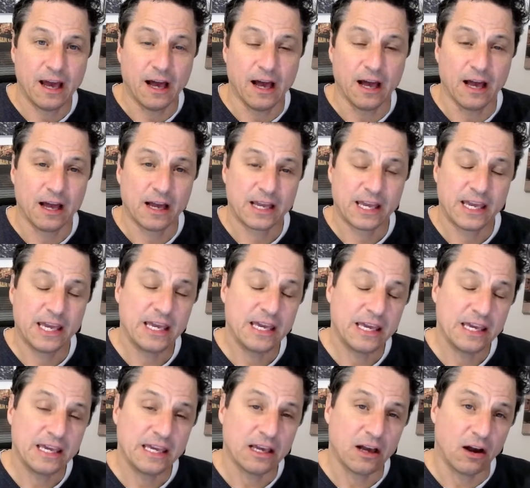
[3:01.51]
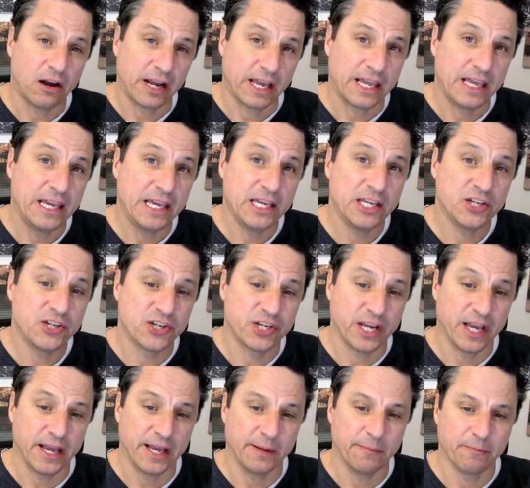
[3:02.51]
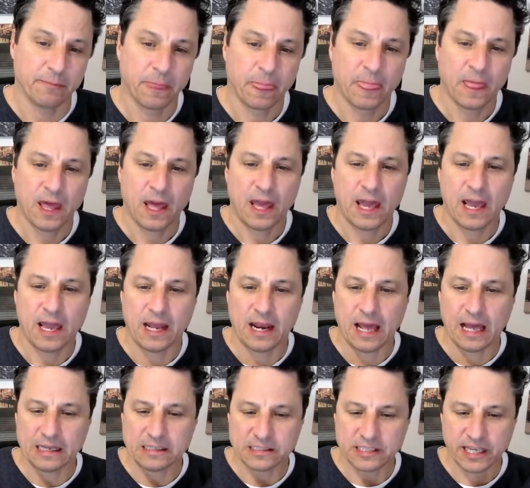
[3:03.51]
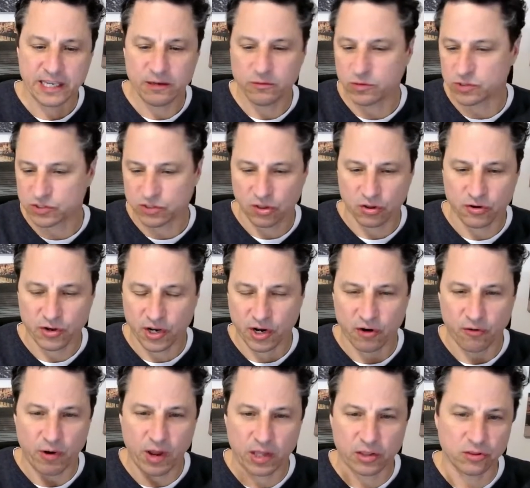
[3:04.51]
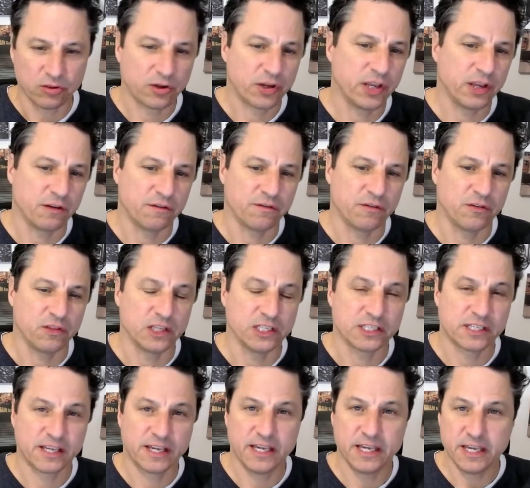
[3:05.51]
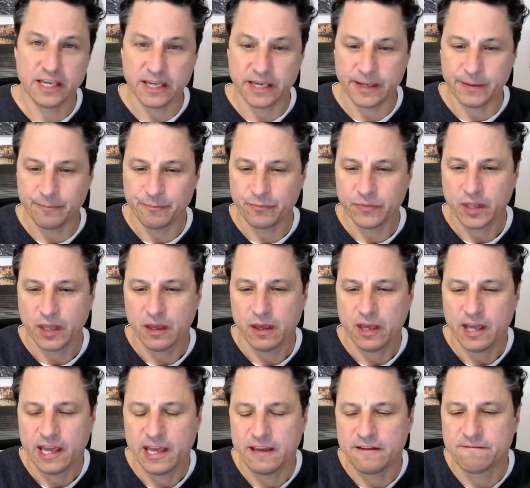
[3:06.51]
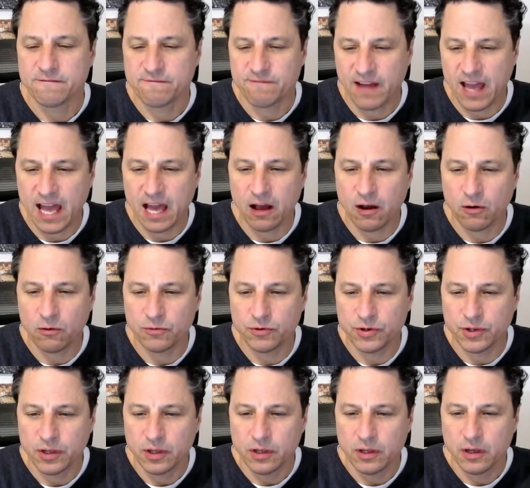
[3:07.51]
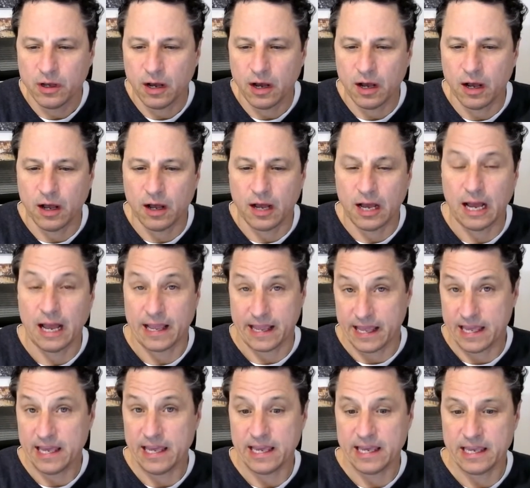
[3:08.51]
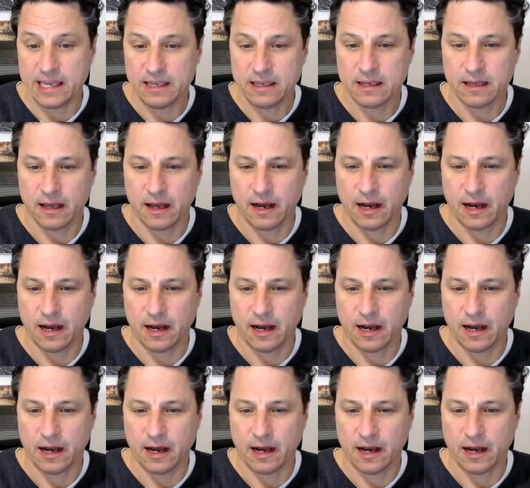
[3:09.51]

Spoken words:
a key on a keychain. And as he was looking around looking for this key, he found a key